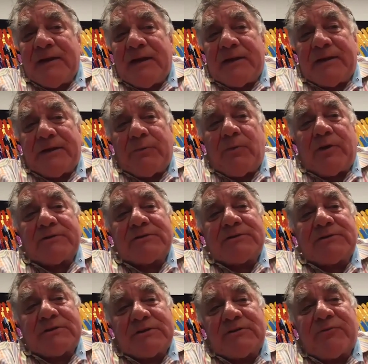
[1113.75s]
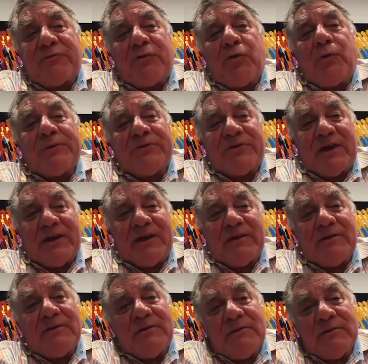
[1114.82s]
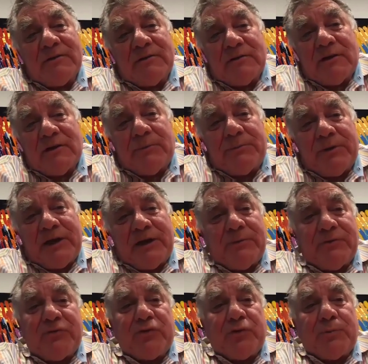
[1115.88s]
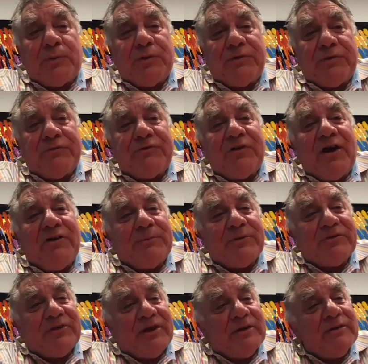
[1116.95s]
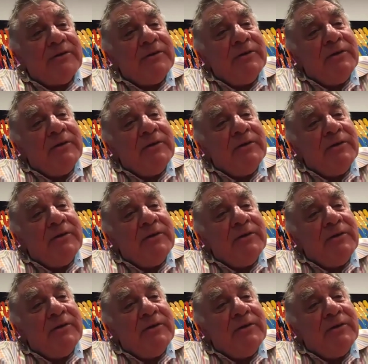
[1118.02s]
there was this 4% compared with 2.5%